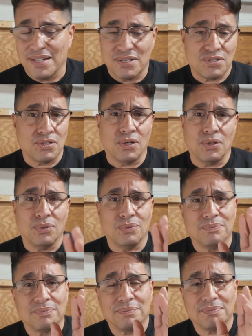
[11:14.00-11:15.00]
So
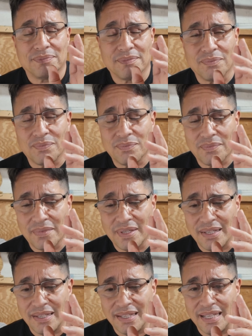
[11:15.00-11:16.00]

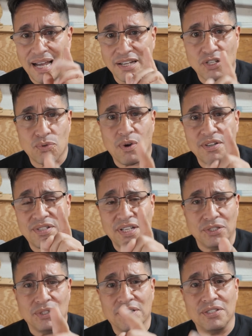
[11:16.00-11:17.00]
I just want to say
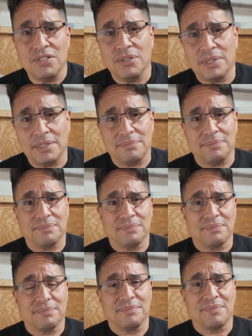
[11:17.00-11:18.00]
you can do it.
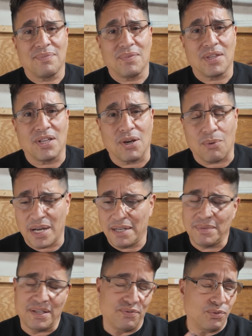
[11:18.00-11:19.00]
All
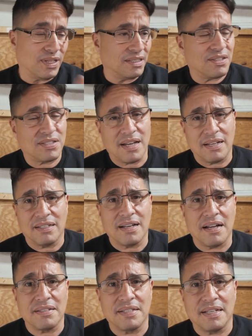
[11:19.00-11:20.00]
right. If you like this kind of
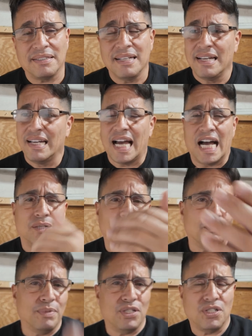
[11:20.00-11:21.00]
content, I
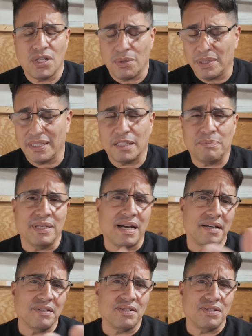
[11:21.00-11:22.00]
will be showing like
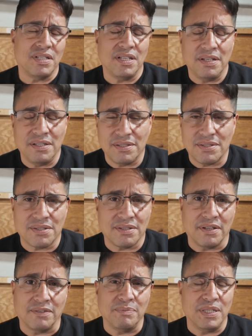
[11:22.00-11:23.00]
behind the scenes
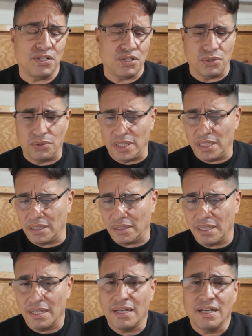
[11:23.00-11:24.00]
of me
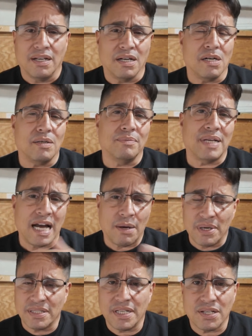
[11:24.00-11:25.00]
shooting,
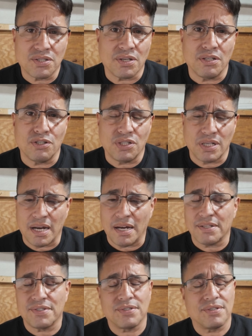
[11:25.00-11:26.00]
how I take certain
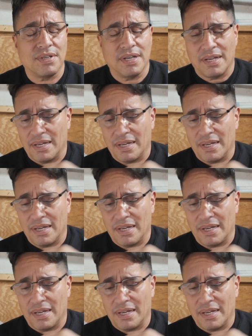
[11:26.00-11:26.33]
shots.